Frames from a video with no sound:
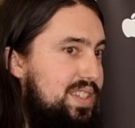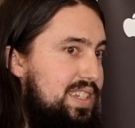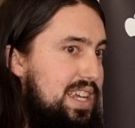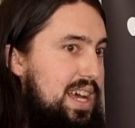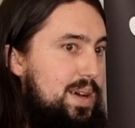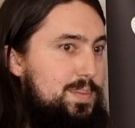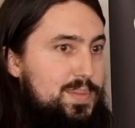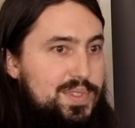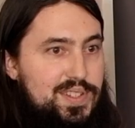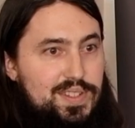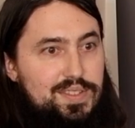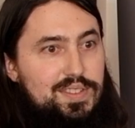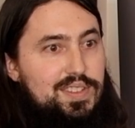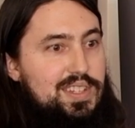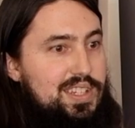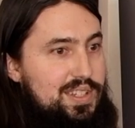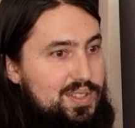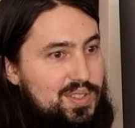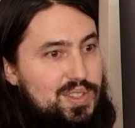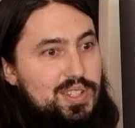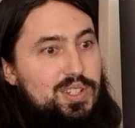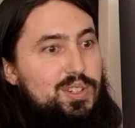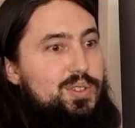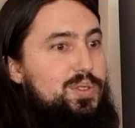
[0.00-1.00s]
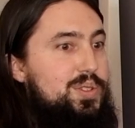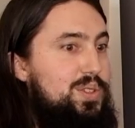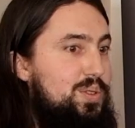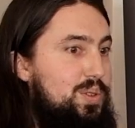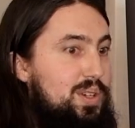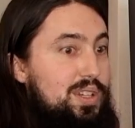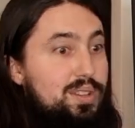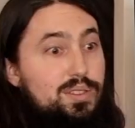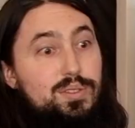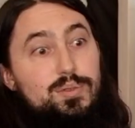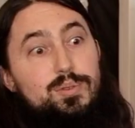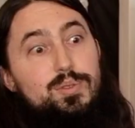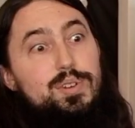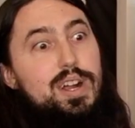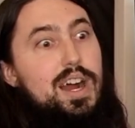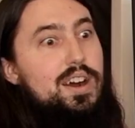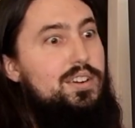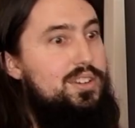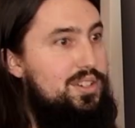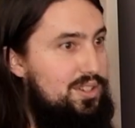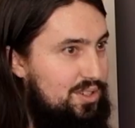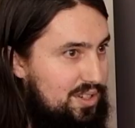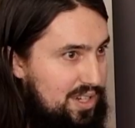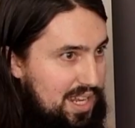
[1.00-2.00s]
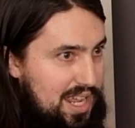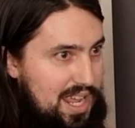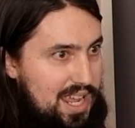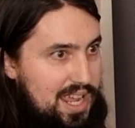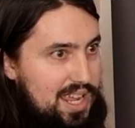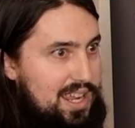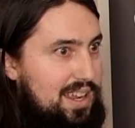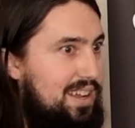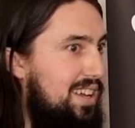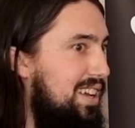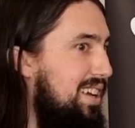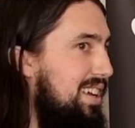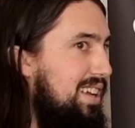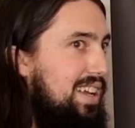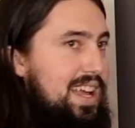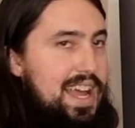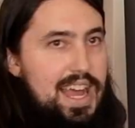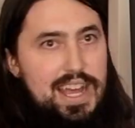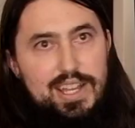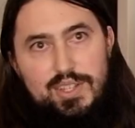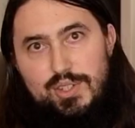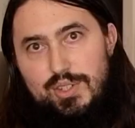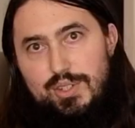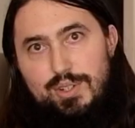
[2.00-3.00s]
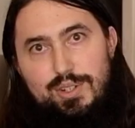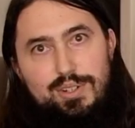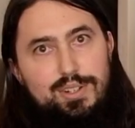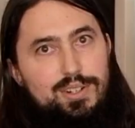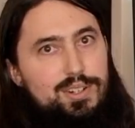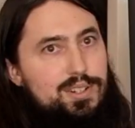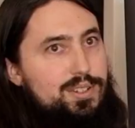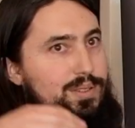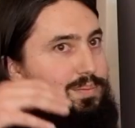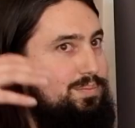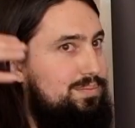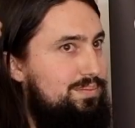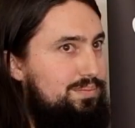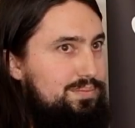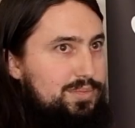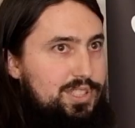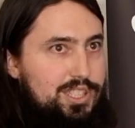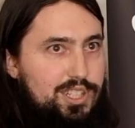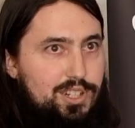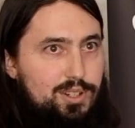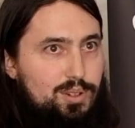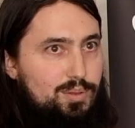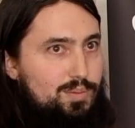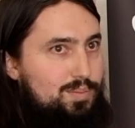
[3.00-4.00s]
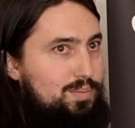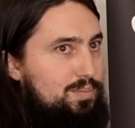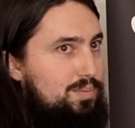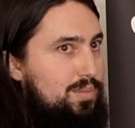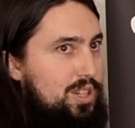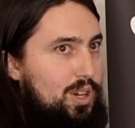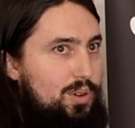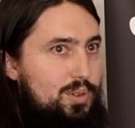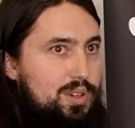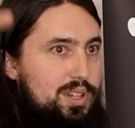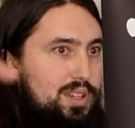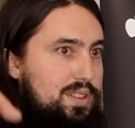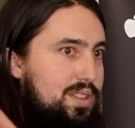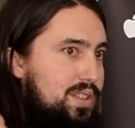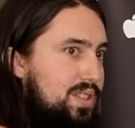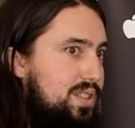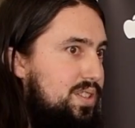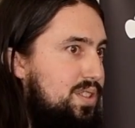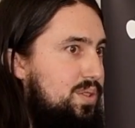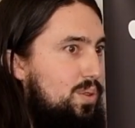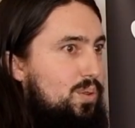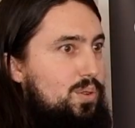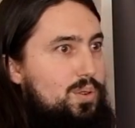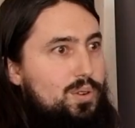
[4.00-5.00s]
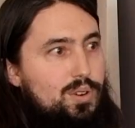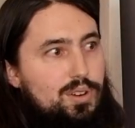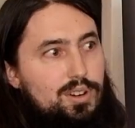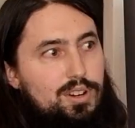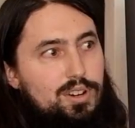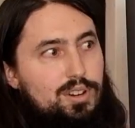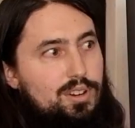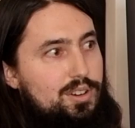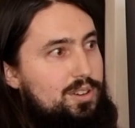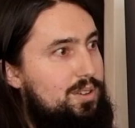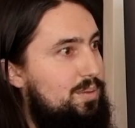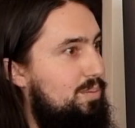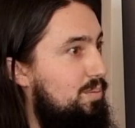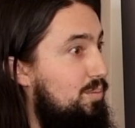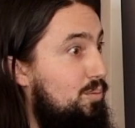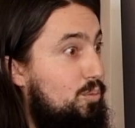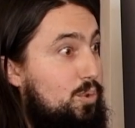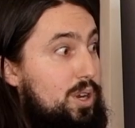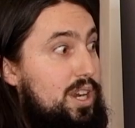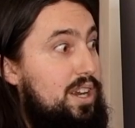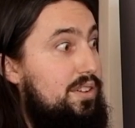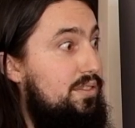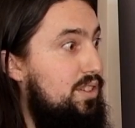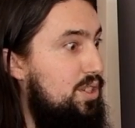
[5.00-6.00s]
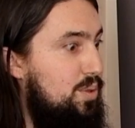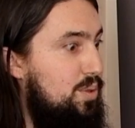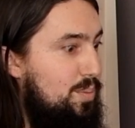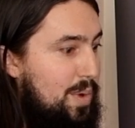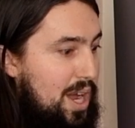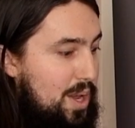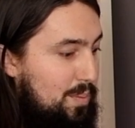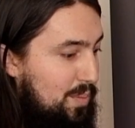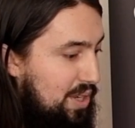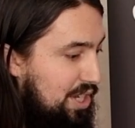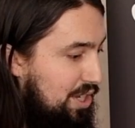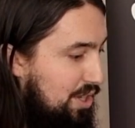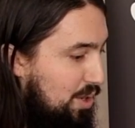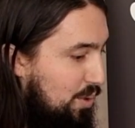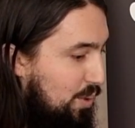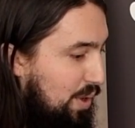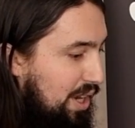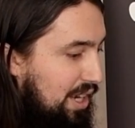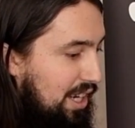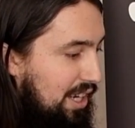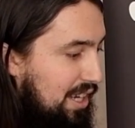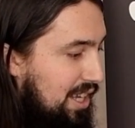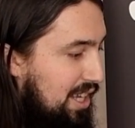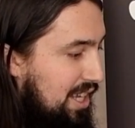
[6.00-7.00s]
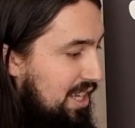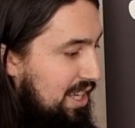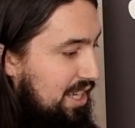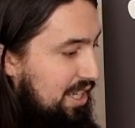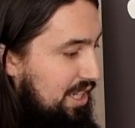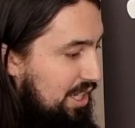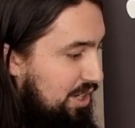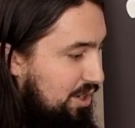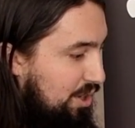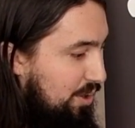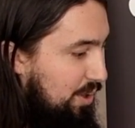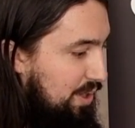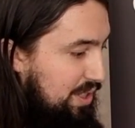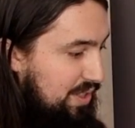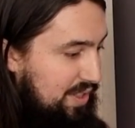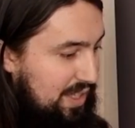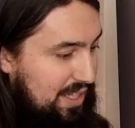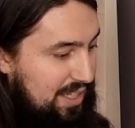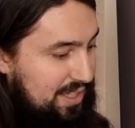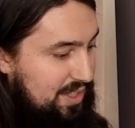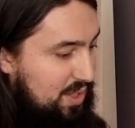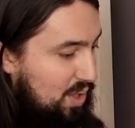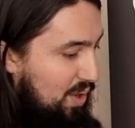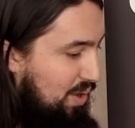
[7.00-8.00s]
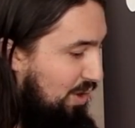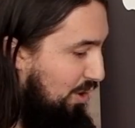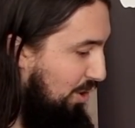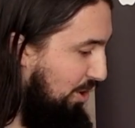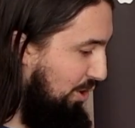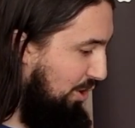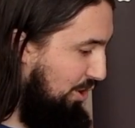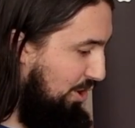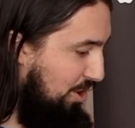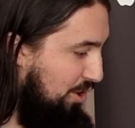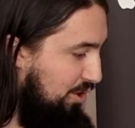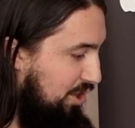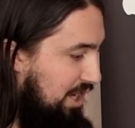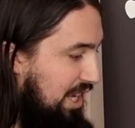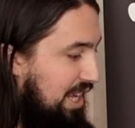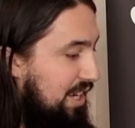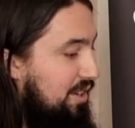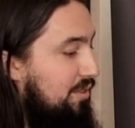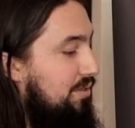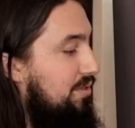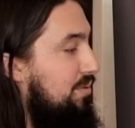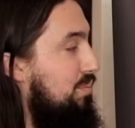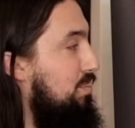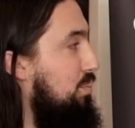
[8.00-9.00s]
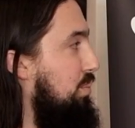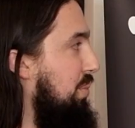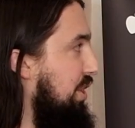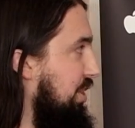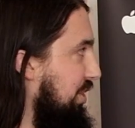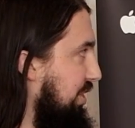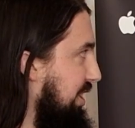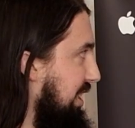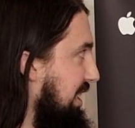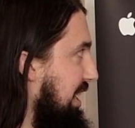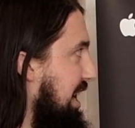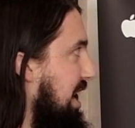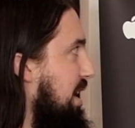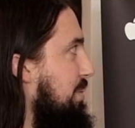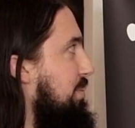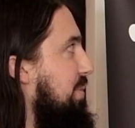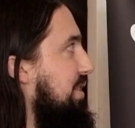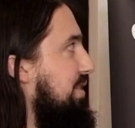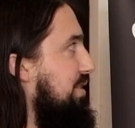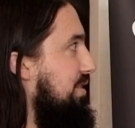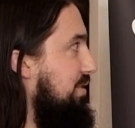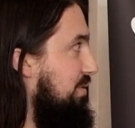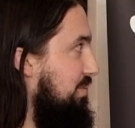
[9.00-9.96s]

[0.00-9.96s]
steps and things that you're doing throughout your day as you're, you know, going to the store or whatever you might be doing. You know, it's all kind of building up and